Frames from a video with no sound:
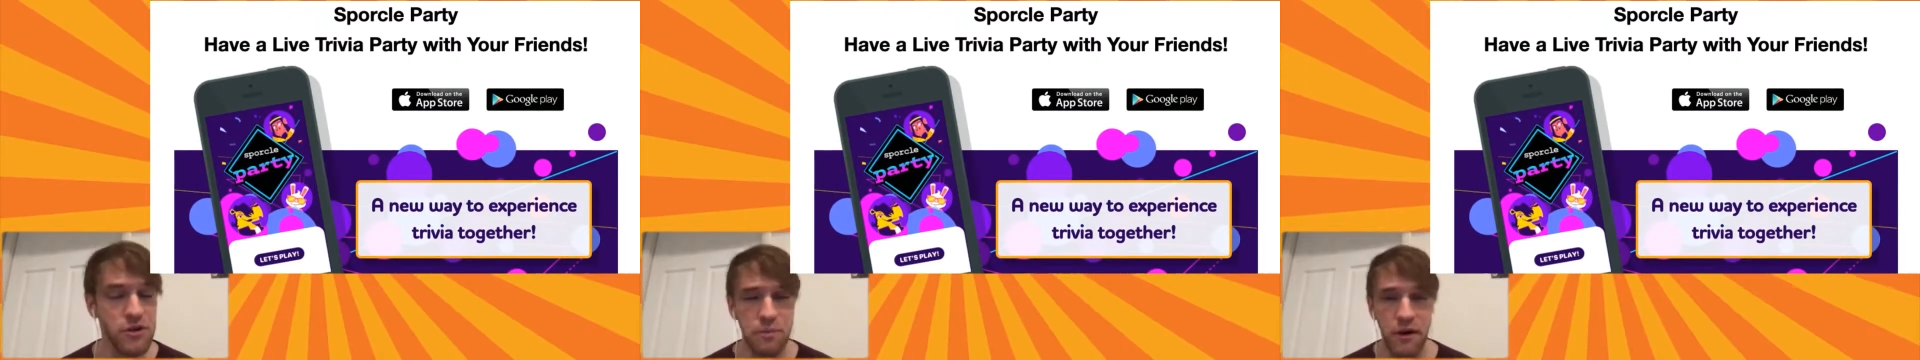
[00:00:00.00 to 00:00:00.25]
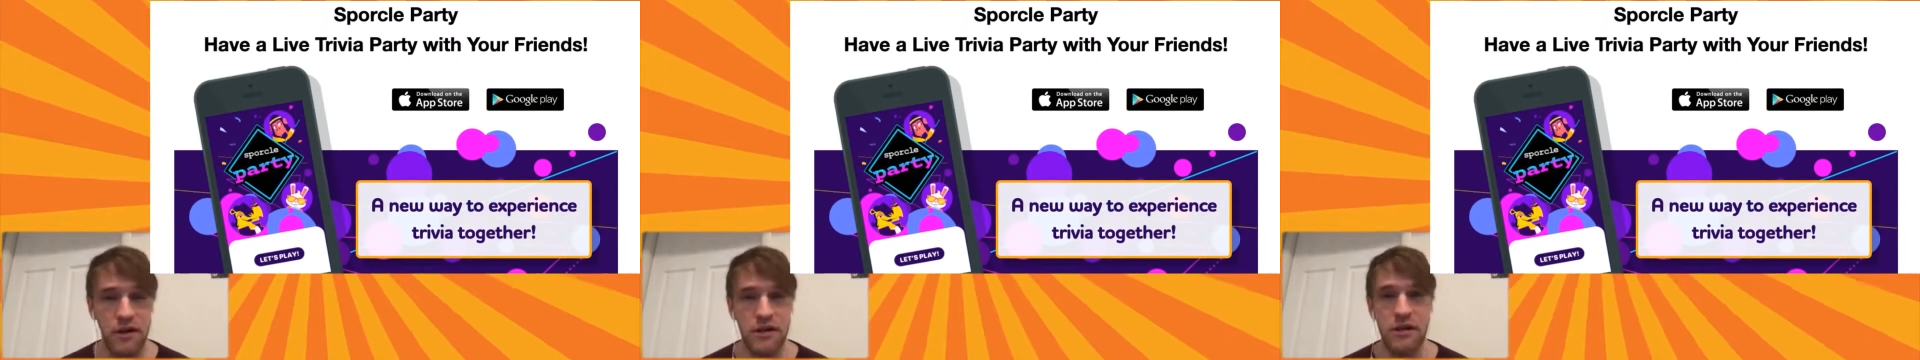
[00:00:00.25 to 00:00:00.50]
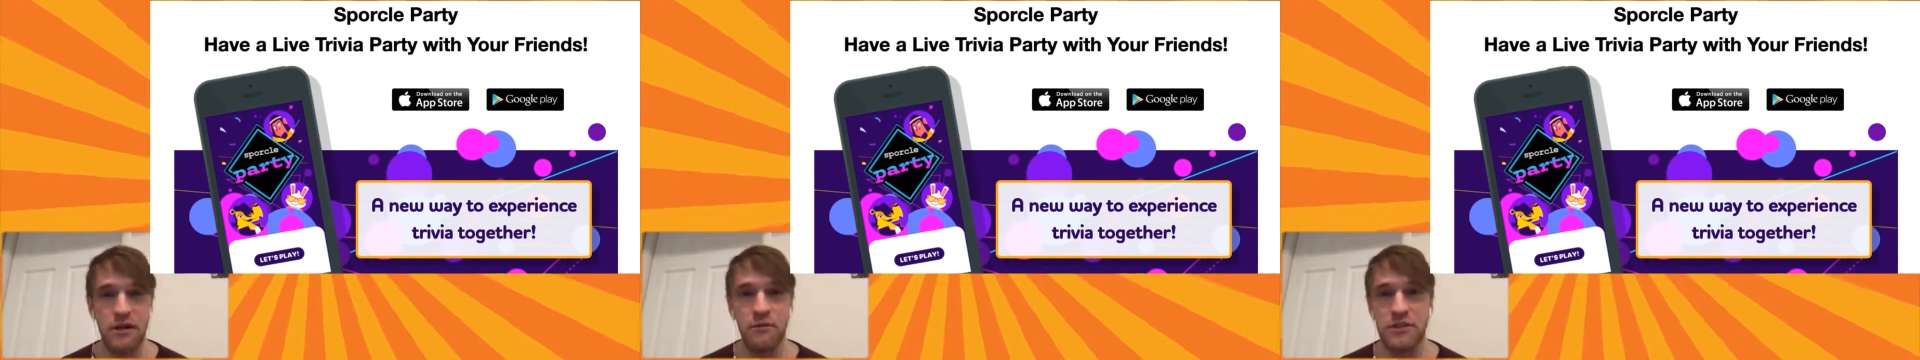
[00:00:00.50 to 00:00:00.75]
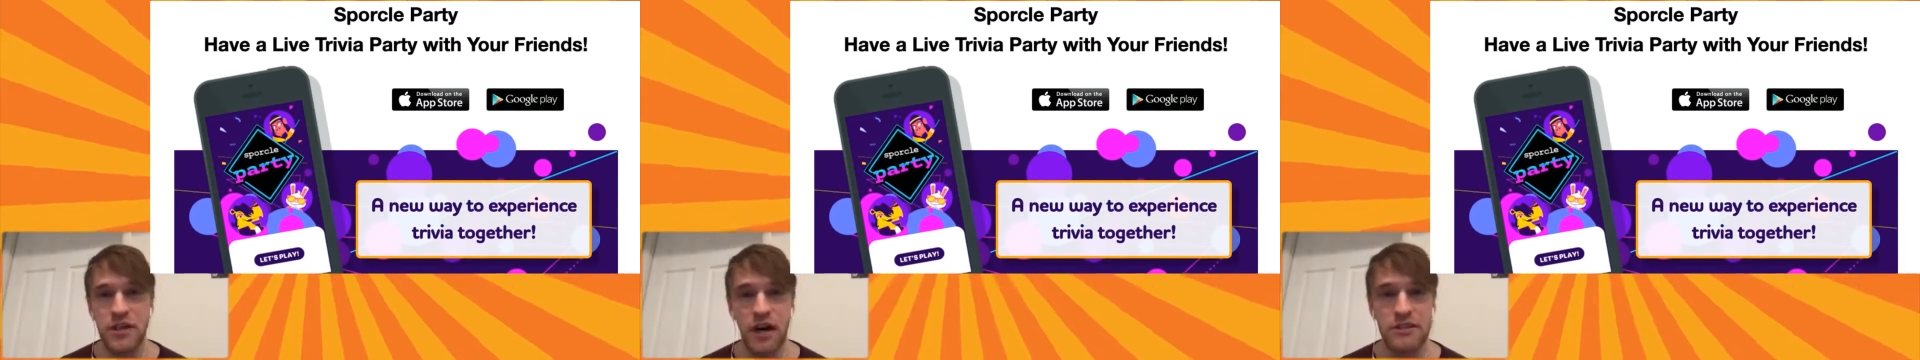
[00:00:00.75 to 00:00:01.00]
Party, we
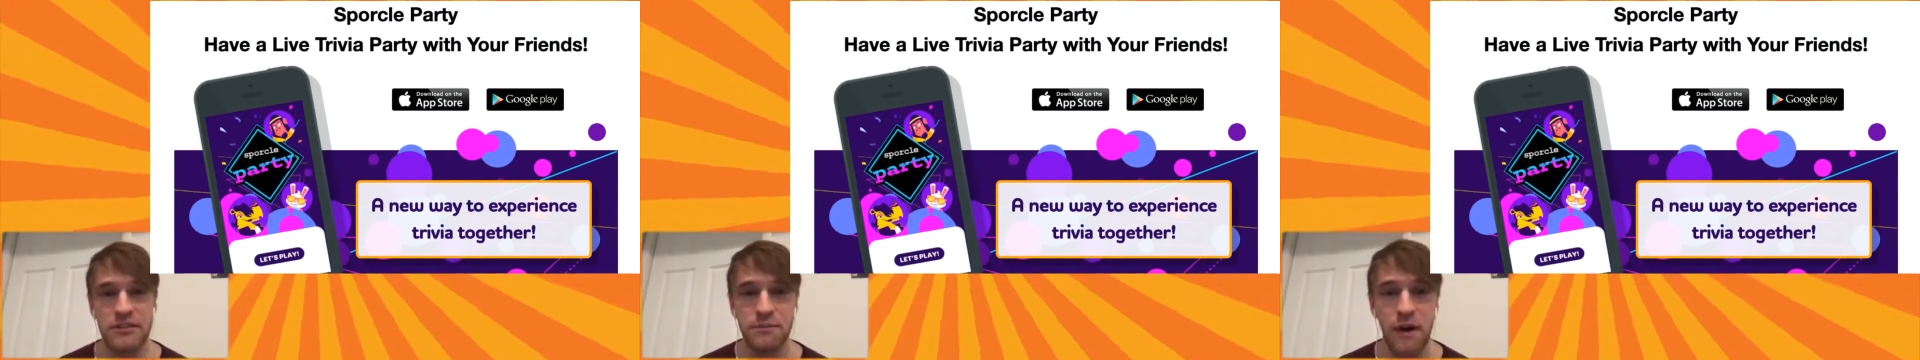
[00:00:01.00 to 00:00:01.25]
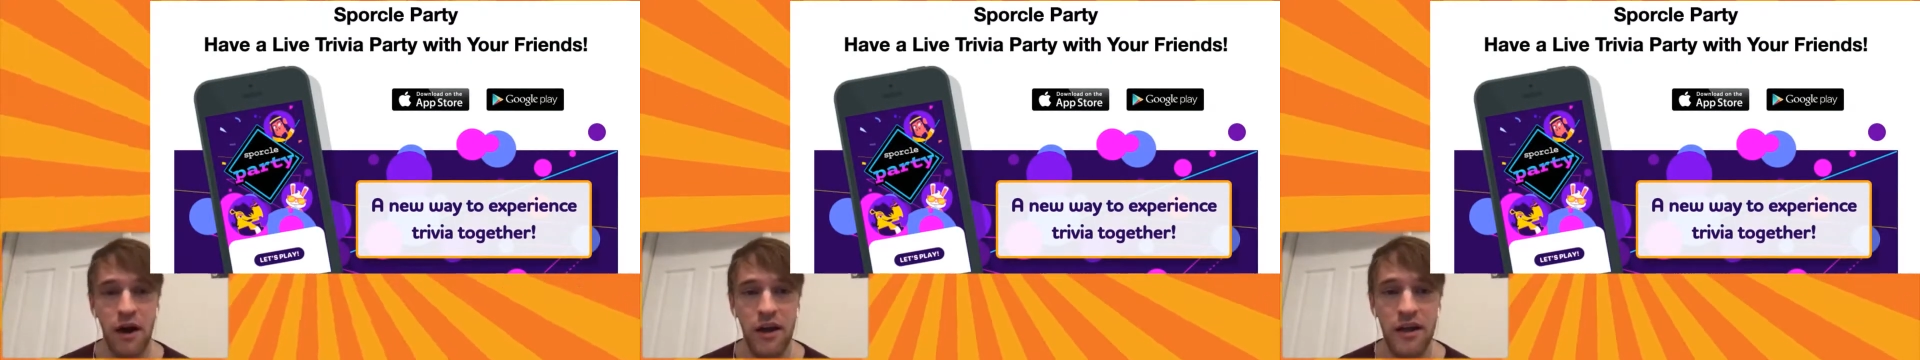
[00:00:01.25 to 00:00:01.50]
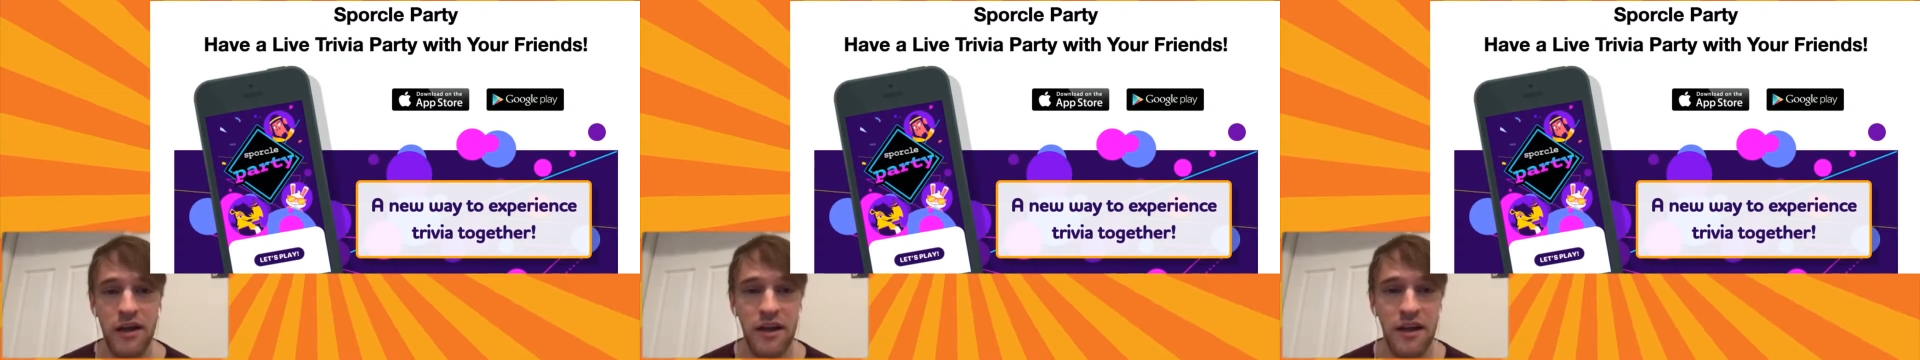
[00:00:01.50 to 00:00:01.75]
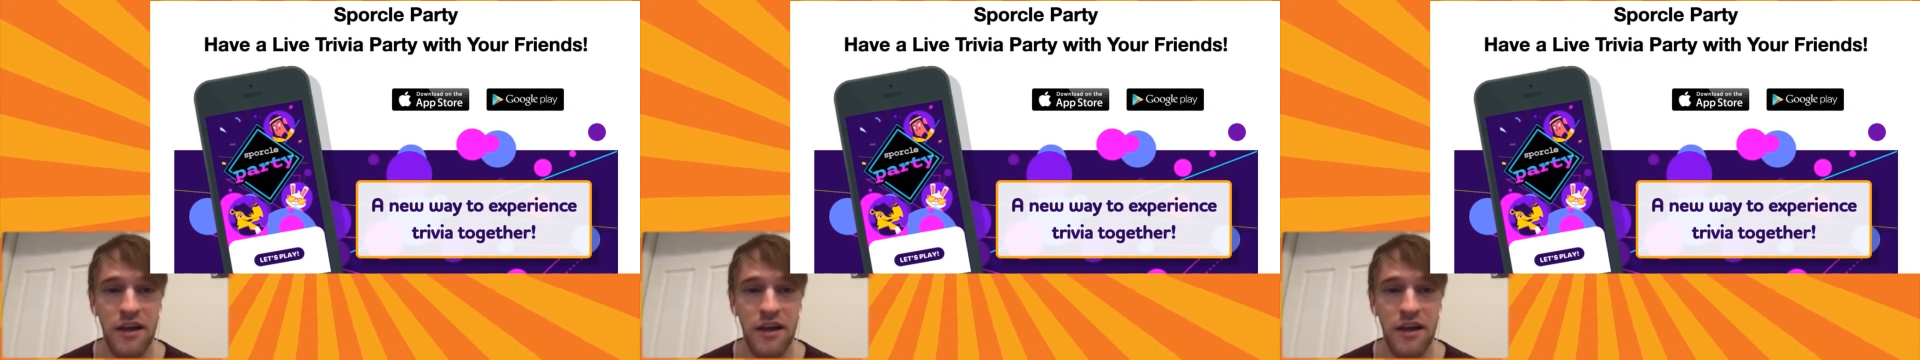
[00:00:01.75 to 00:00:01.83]
talked about it.